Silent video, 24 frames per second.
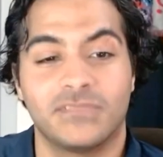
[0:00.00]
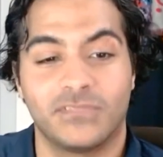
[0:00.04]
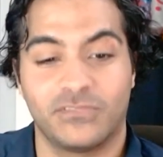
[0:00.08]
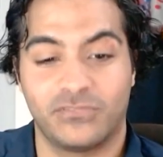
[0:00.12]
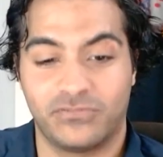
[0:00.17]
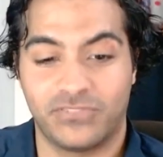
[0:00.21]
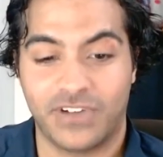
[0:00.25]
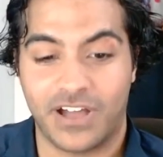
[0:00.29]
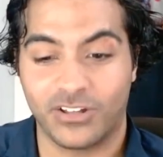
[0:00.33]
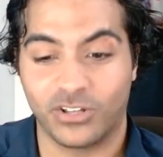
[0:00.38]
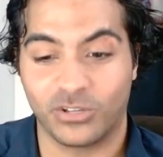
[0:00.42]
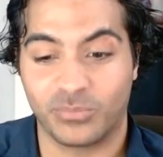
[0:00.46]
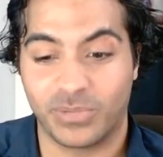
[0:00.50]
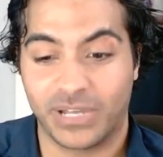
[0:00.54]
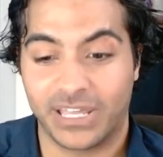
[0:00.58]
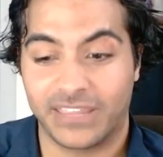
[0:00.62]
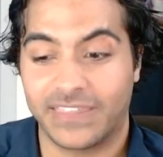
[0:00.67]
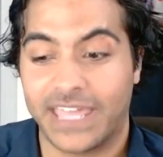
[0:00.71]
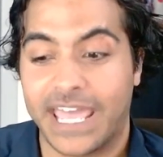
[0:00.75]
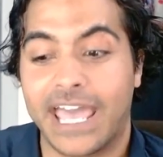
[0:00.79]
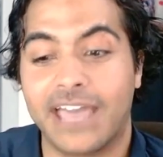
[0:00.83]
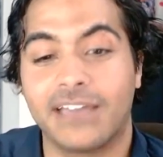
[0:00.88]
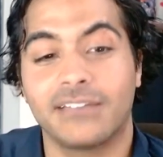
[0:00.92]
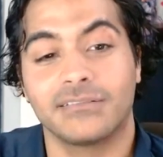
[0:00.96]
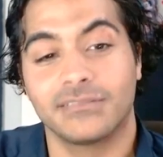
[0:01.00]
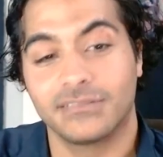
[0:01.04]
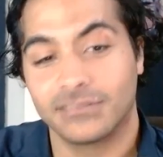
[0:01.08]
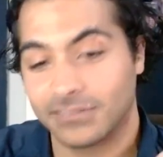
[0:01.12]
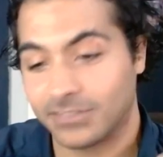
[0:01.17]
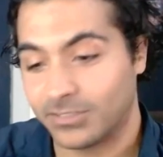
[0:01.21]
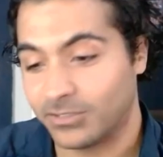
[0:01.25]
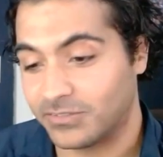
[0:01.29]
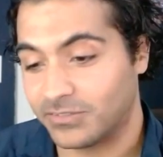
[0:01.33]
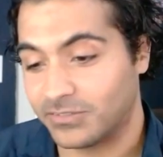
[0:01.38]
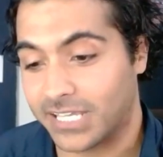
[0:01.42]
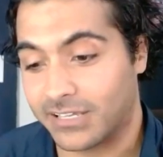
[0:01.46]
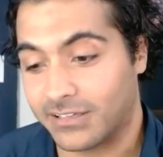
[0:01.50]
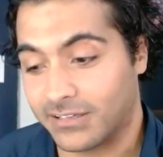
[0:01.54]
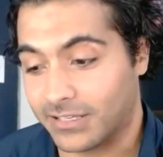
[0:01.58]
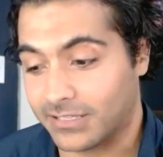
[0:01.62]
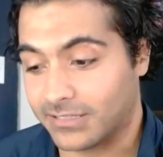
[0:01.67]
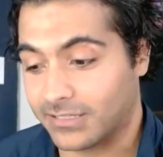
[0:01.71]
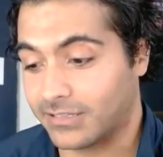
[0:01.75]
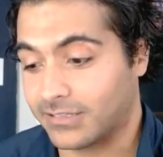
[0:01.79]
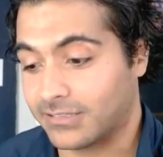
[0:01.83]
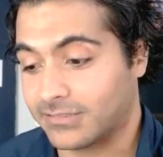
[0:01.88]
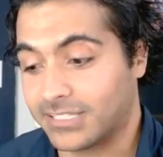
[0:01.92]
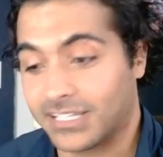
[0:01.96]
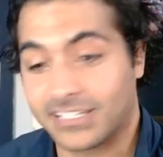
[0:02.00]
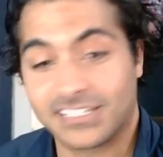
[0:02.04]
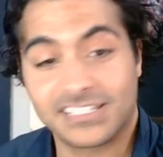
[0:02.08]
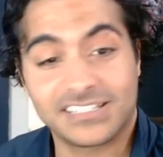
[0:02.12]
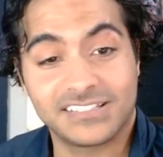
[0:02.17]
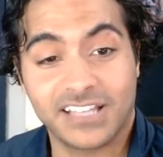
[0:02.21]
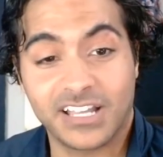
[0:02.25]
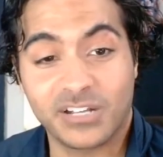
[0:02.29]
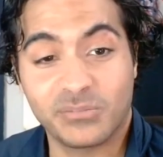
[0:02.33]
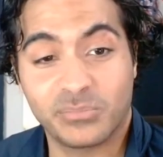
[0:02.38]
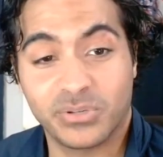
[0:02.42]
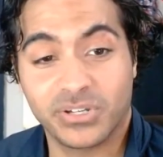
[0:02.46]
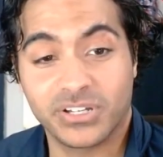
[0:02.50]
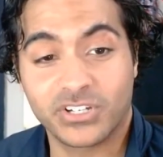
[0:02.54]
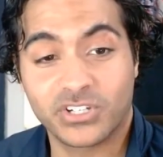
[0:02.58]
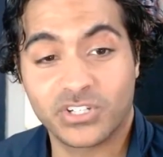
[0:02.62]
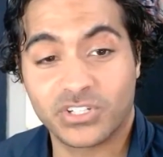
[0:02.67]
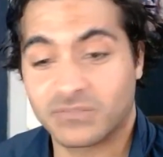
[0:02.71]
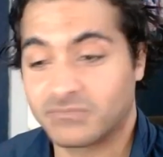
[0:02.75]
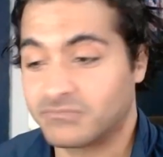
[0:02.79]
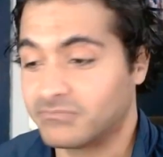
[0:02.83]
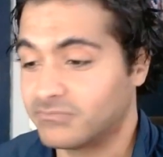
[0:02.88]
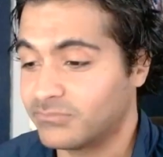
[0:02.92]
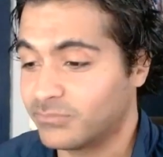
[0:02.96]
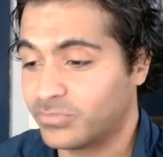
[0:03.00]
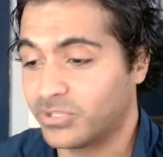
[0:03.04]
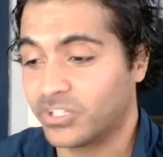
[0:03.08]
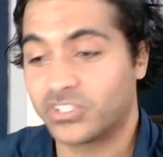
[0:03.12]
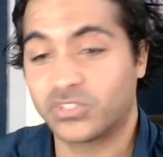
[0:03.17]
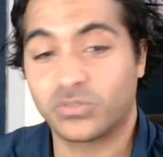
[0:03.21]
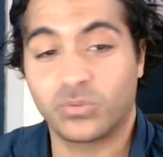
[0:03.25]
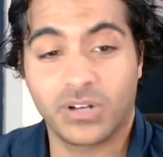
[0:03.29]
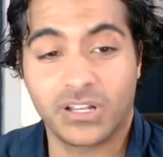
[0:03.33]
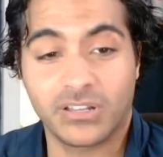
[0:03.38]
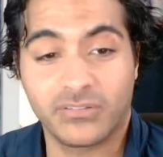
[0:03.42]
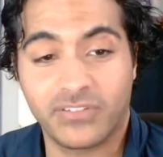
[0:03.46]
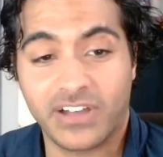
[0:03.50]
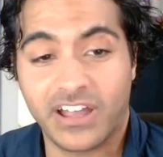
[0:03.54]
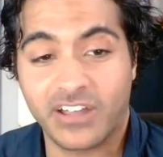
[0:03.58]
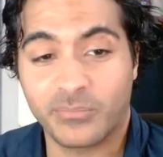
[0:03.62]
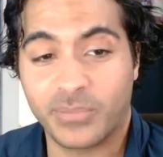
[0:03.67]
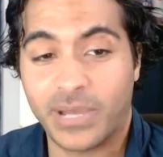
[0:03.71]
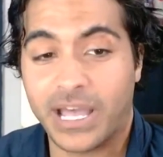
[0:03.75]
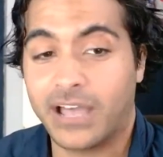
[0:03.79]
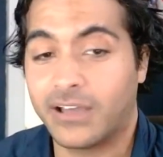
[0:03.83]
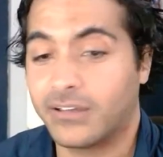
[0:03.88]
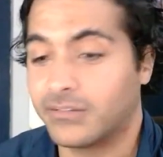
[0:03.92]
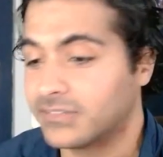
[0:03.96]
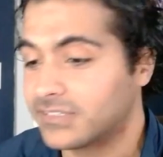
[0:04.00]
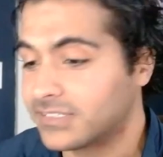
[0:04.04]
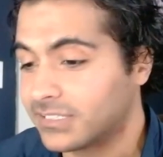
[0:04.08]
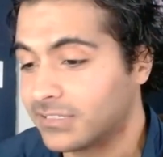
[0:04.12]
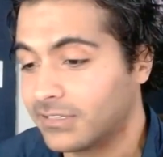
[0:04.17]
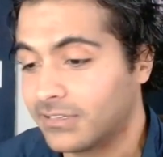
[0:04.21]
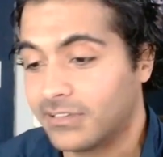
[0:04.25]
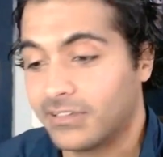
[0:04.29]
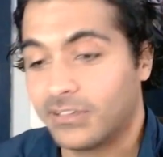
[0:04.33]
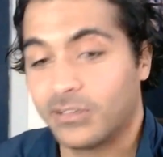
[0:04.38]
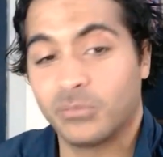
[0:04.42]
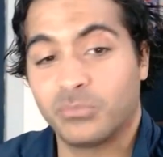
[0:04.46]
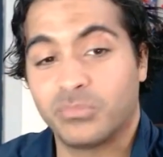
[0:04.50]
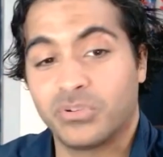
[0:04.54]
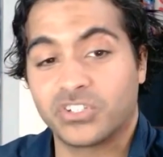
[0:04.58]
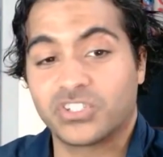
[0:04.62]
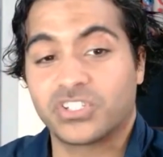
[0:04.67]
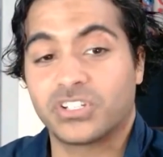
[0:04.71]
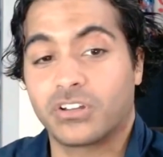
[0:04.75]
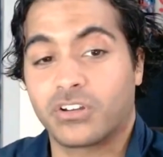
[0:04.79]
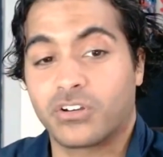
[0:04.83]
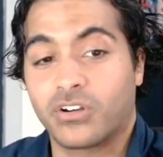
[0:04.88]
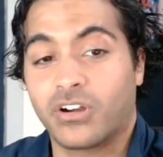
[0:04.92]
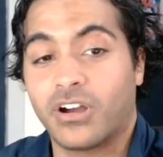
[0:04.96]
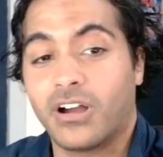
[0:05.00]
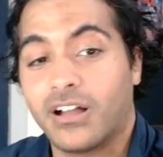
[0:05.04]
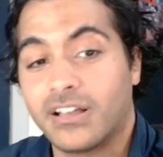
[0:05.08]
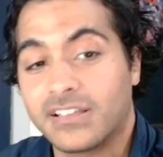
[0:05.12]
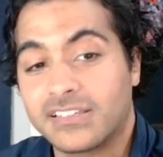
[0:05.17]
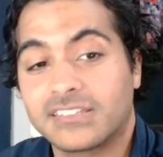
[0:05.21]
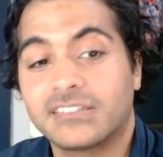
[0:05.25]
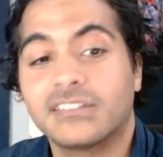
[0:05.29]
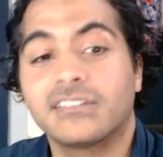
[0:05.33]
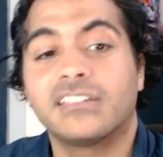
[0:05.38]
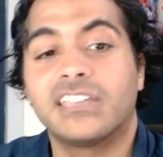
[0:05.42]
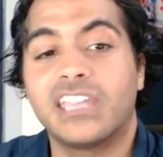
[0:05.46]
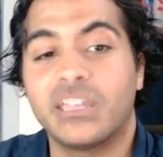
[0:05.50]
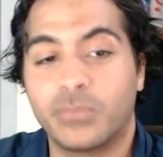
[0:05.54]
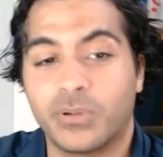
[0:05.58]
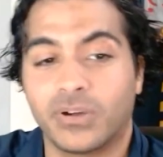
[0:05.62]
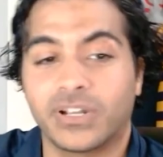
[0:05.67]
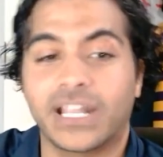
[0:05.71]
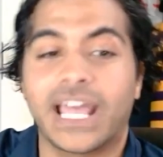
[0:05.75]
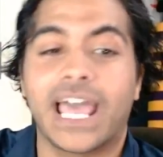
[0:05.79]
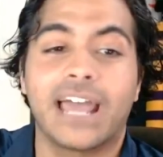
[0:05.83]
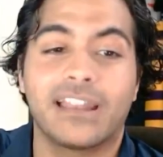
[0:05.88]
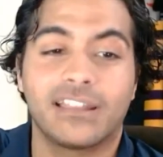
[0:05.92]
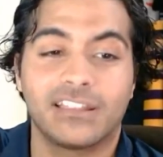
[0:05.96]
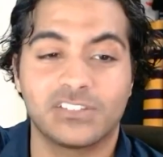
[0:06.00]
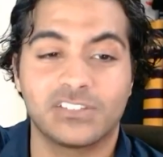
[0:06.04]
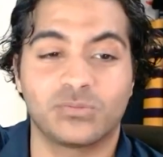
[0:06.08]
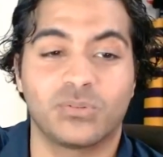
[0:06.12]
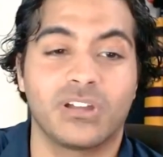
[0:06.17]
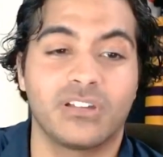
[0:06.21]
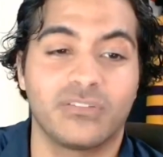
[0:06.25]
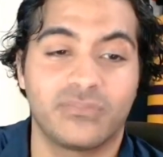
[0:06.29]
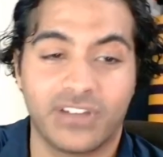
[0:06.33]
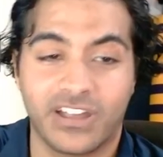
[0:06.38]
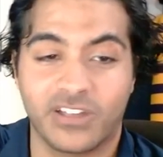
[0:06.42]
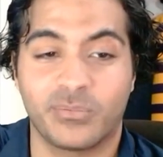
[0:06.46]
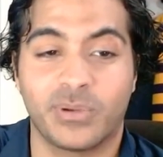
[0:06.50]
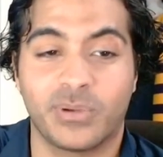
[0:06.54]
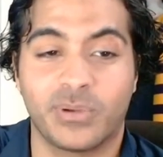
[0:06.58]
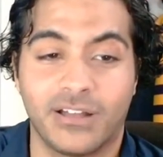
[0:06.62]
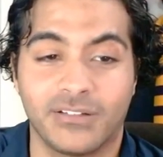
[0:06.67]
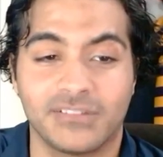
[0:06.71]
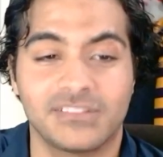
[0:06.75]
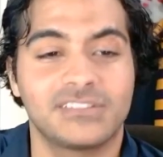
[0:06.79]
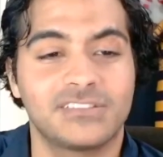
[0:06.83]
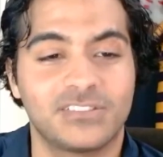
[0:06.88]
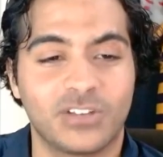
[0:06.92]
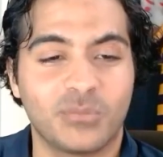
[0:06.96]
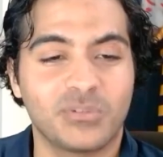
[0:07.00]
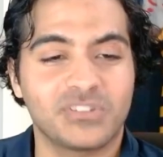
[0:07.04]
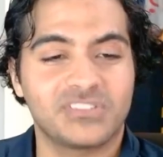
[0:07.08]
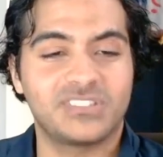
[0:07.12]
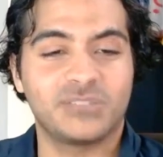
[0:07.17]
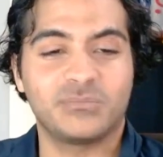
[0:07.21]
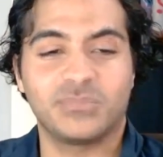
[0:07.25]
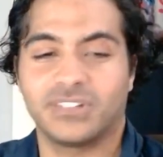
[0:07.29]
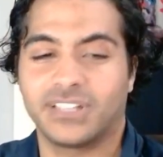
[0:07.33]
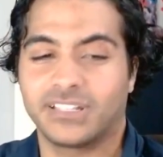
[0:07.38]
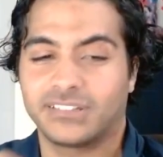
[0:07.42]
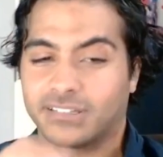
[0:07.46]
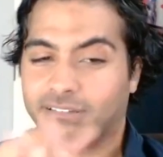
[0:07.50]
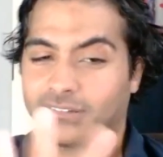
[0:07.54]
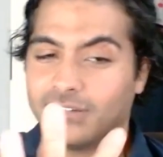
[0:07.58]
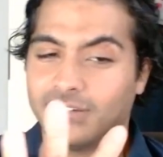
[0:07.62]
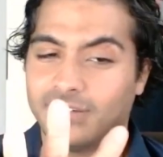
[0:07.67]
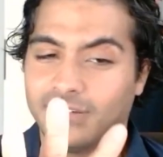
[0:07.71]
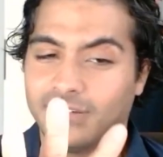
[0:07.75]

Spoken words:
Followed by that, you take a sled push, put 25 pounds, push it across, keep on adding 25 pounds. To almost simulate the.